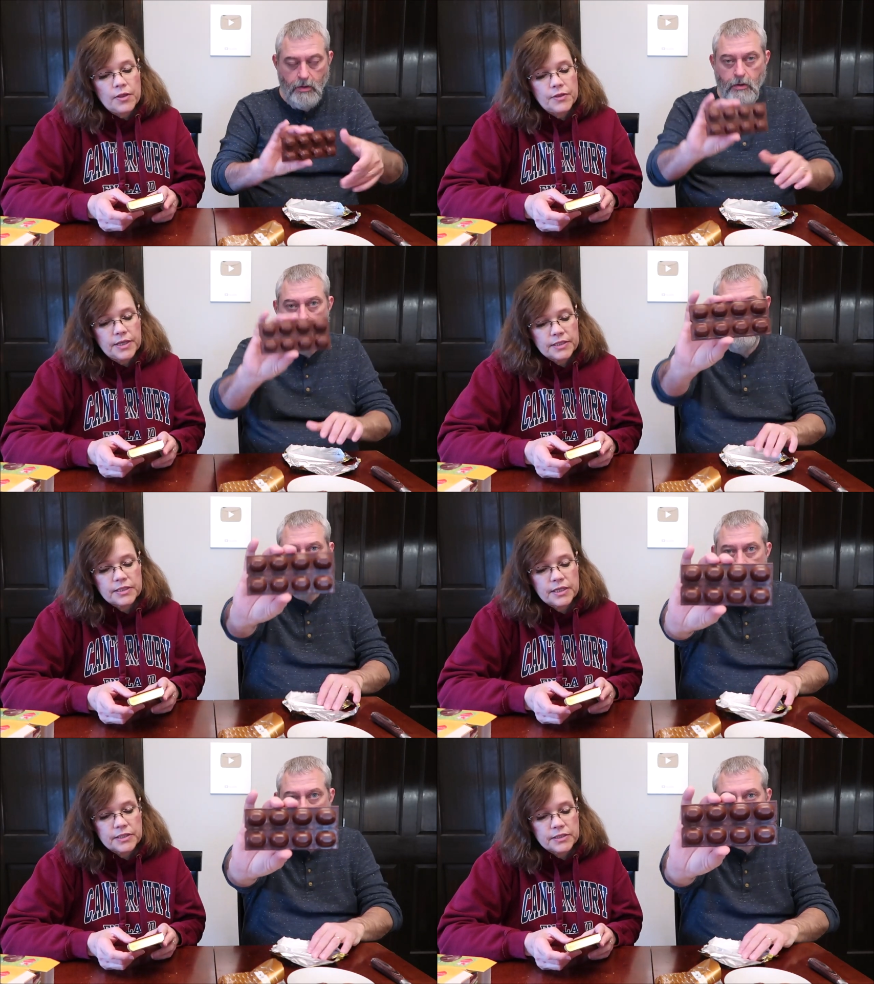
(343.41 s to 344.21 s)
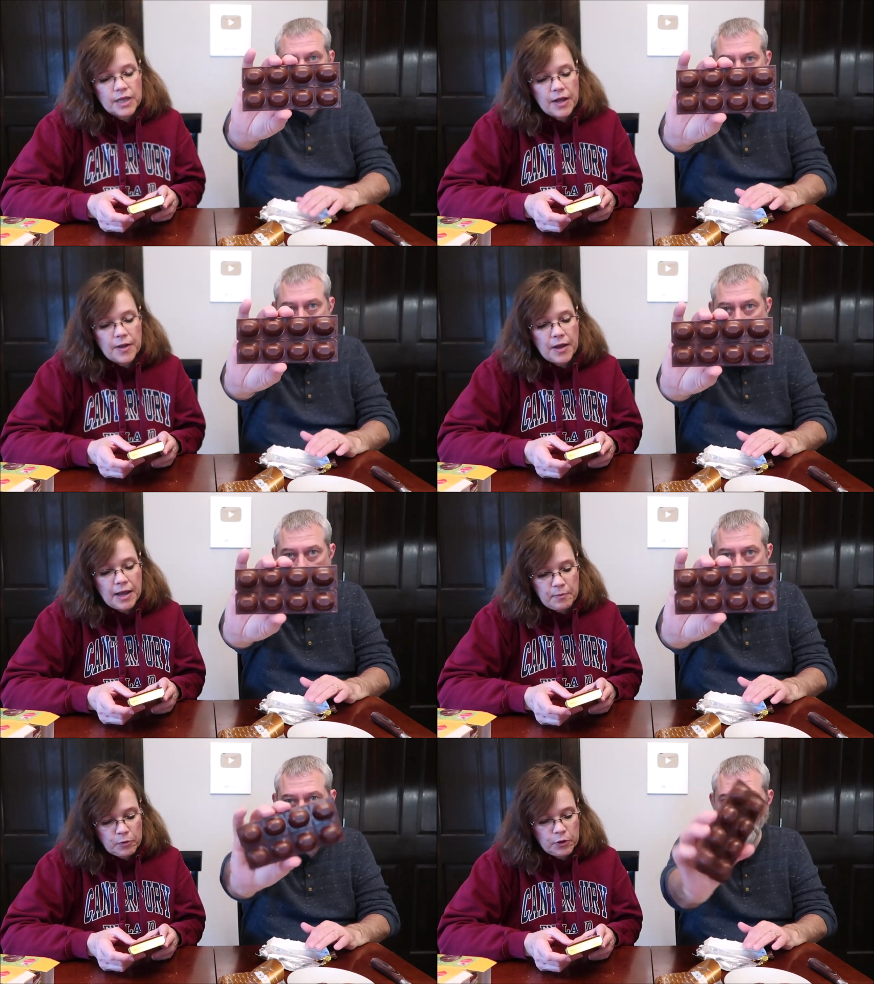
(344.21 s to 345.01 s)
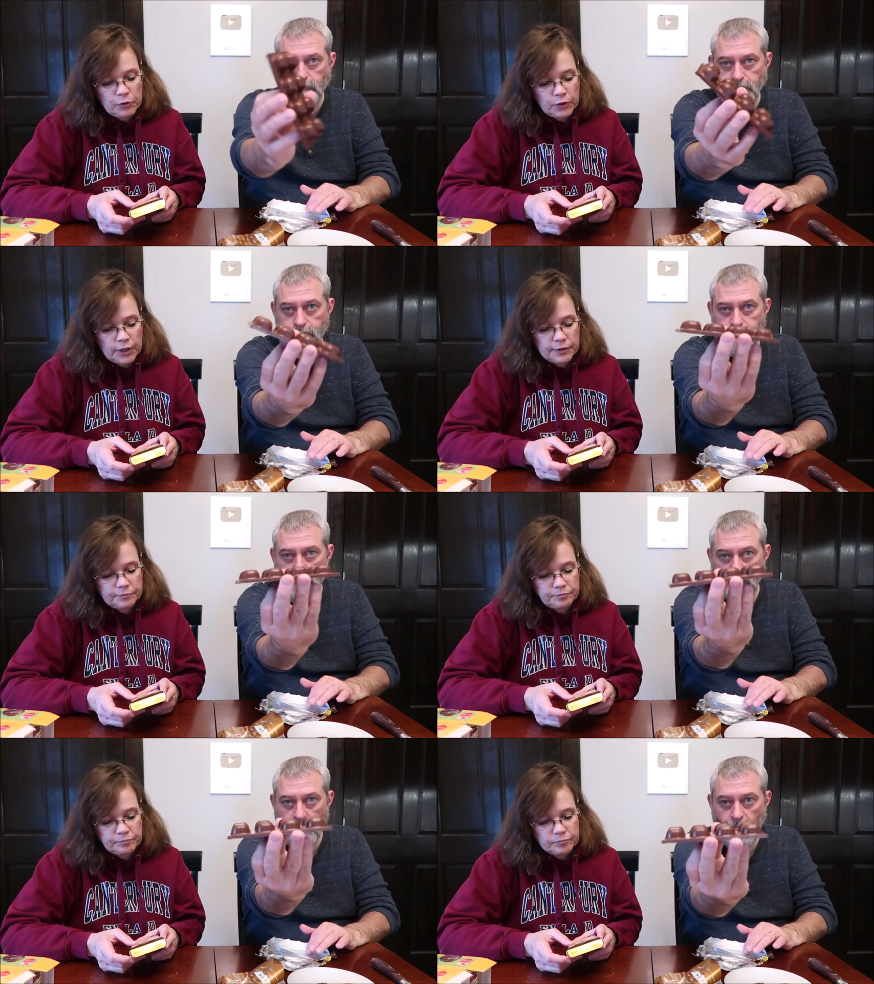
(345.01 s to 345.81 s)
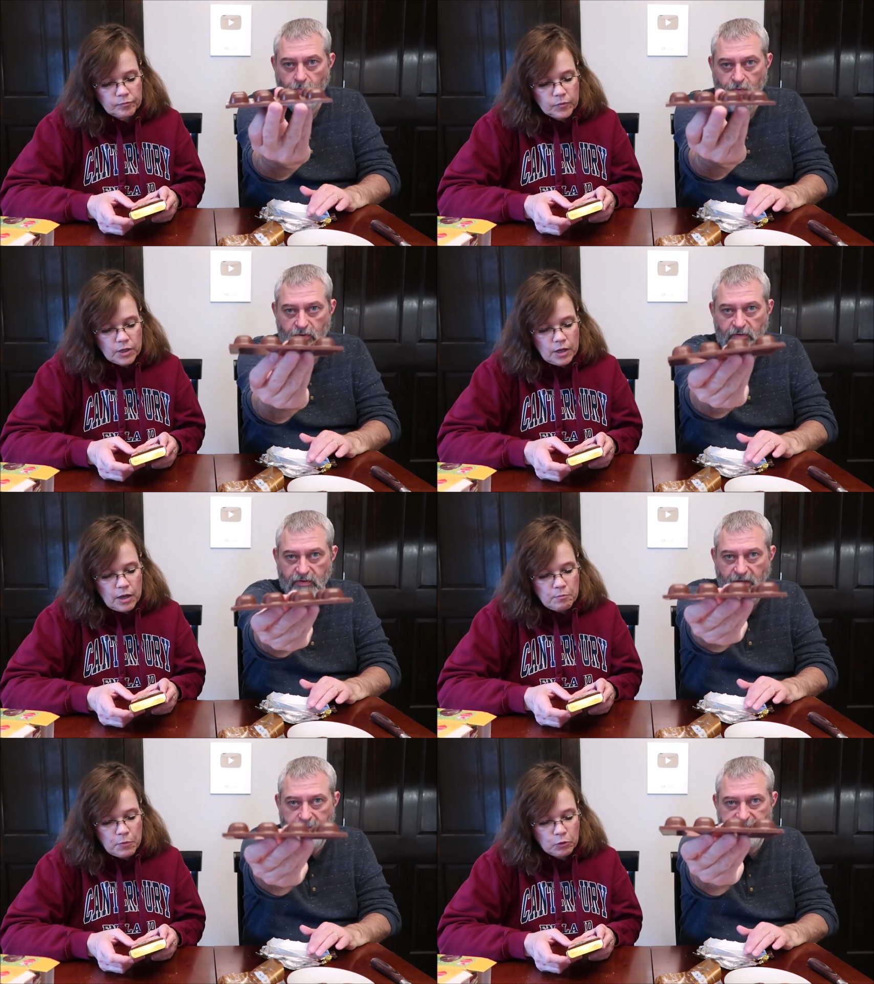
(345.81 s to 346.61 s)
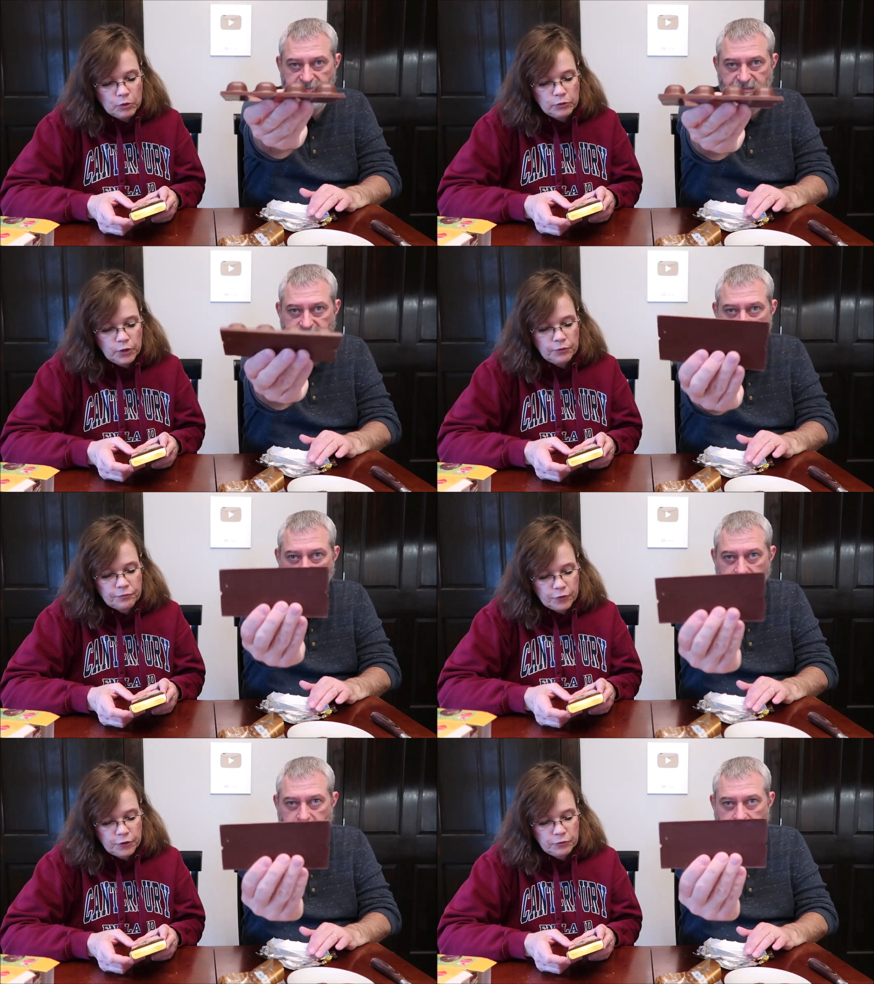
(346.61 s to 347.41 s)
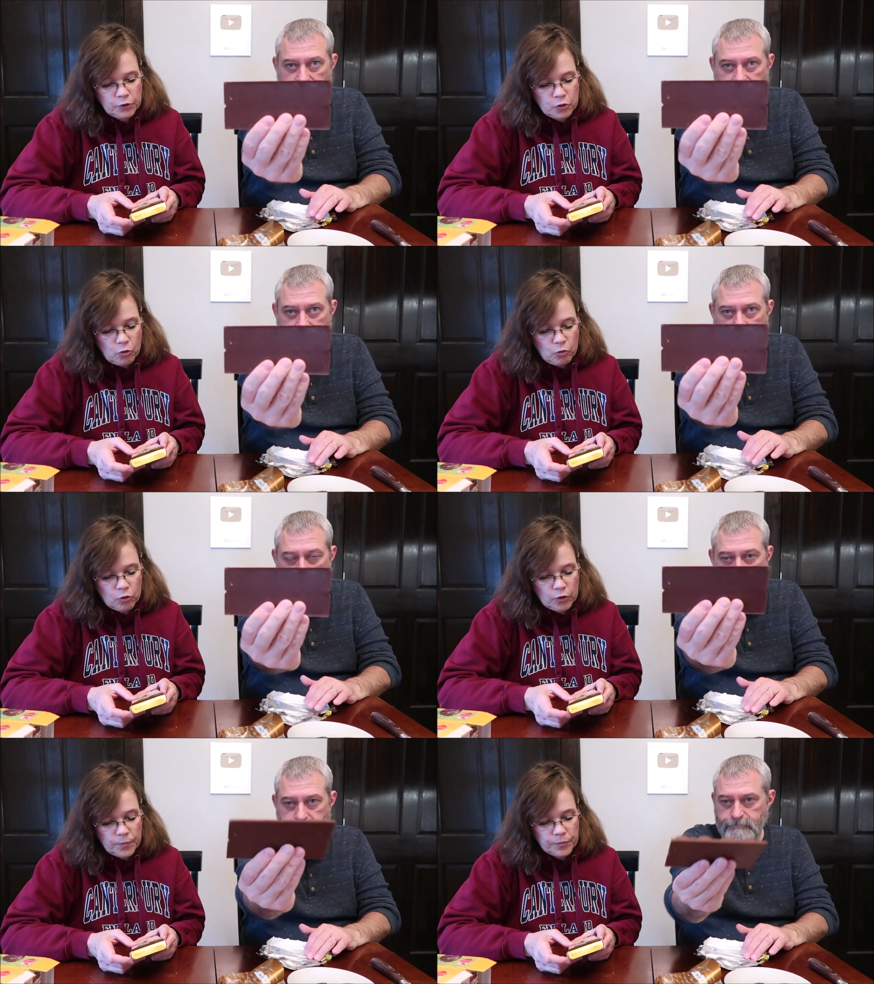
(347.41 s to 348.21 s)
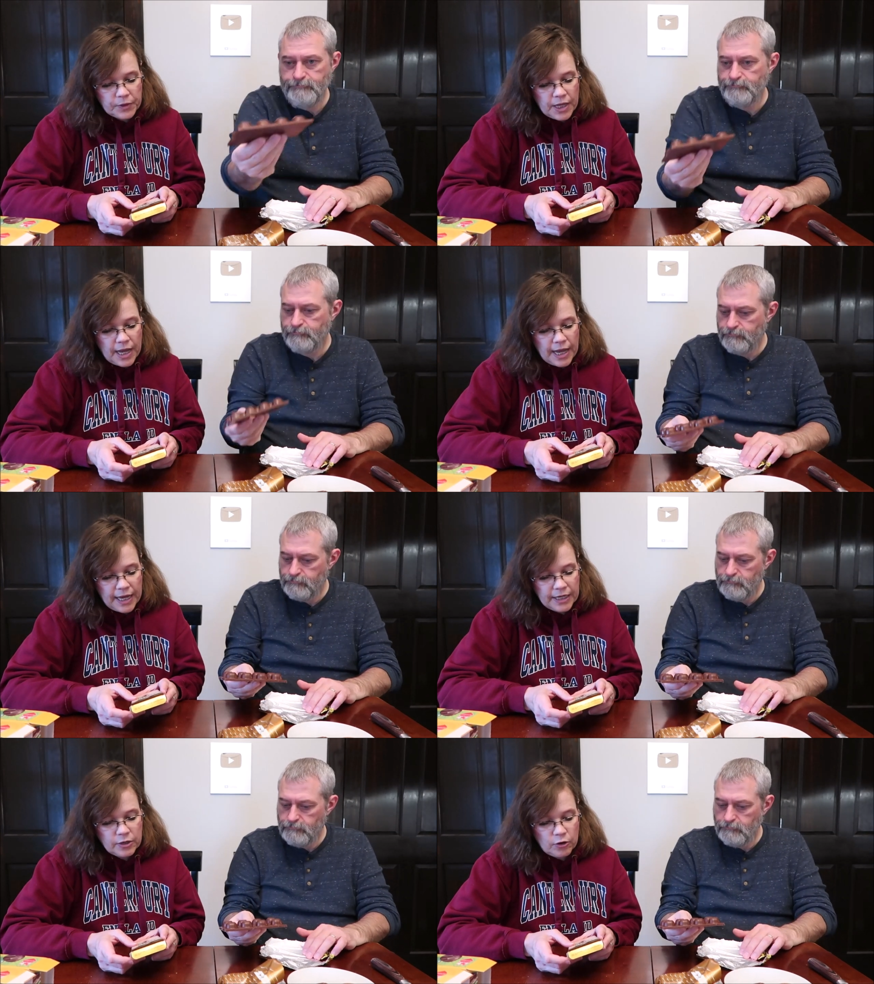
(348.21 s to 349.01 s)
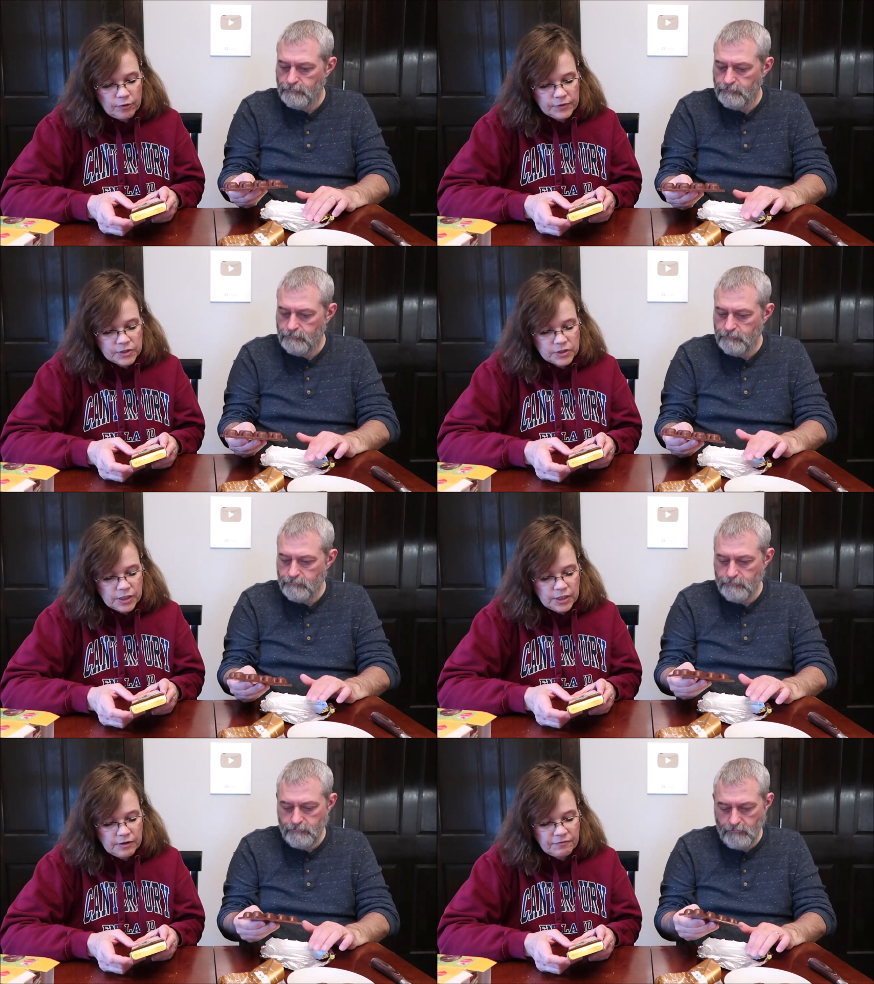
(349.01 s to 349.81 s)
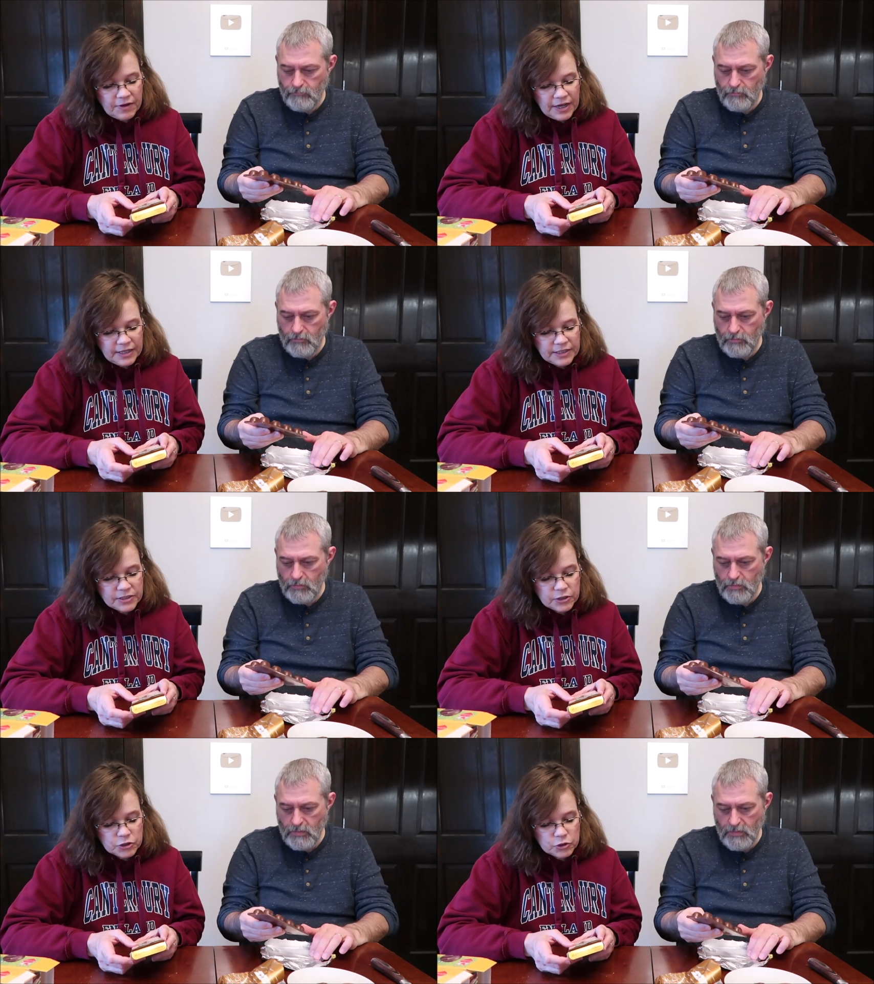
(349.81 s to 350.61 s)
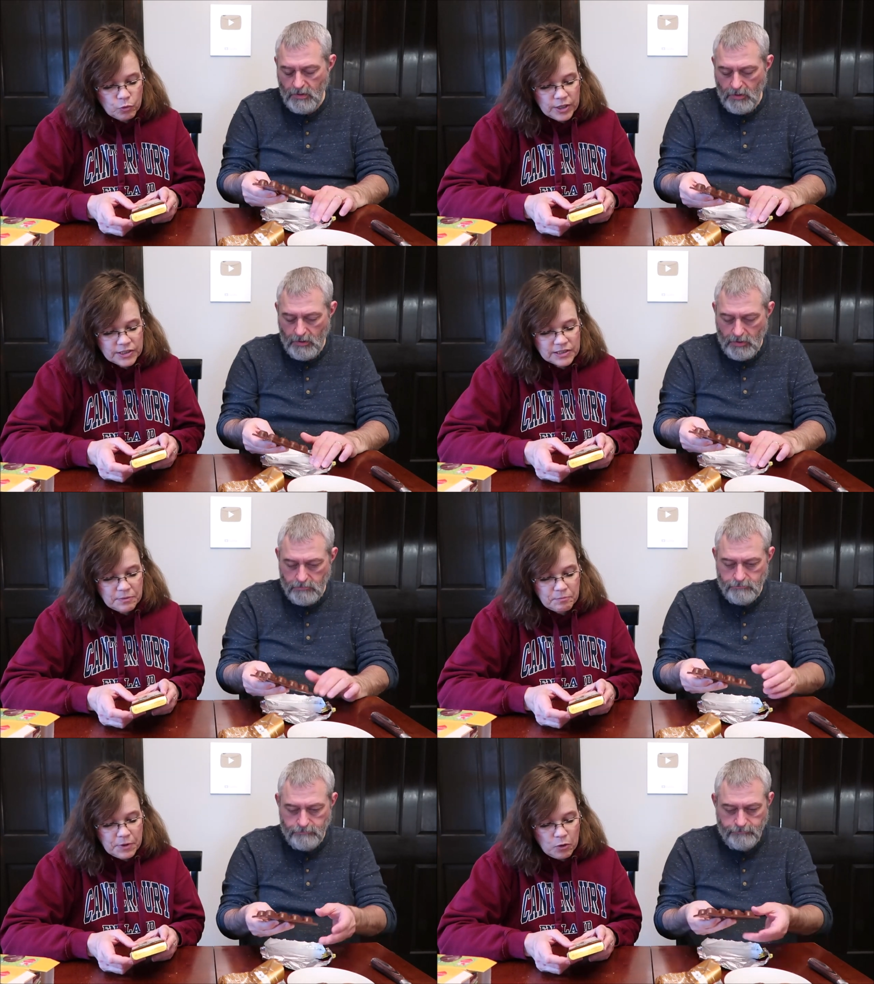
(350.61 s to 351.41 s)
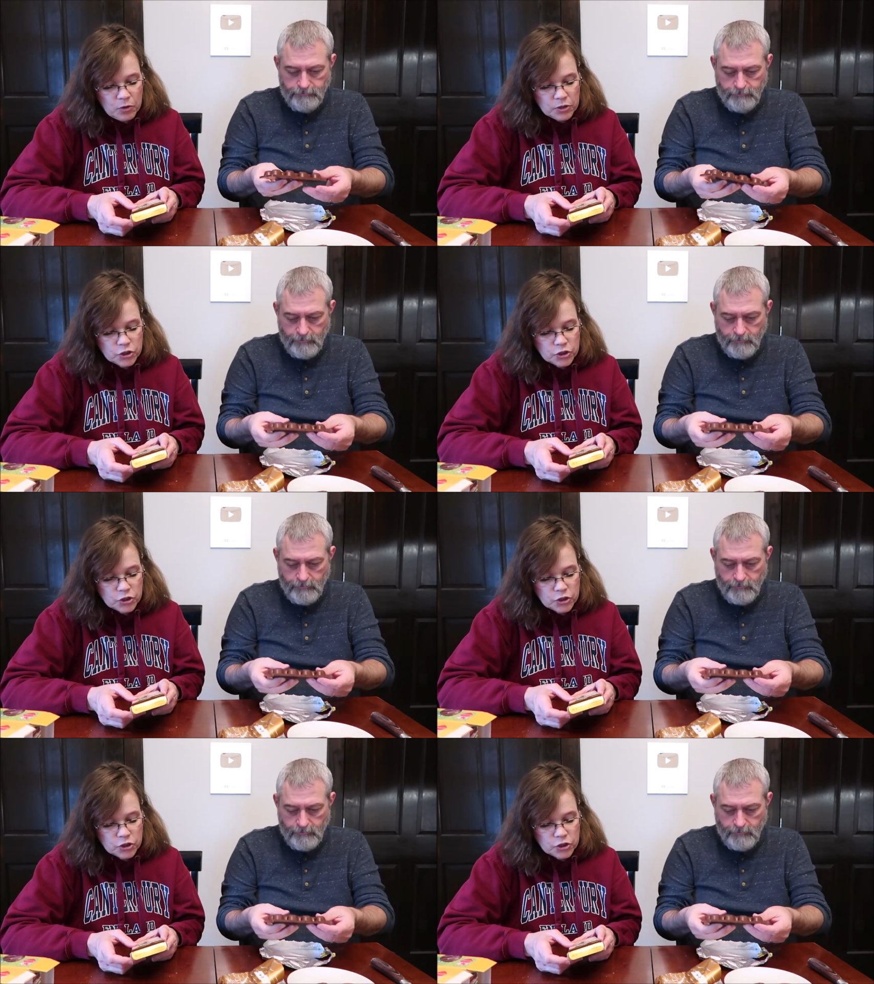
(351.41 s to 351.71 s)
Speaker 1: This is uh, Amarula Marula fruit liqueur hand harvested finest Swiss milk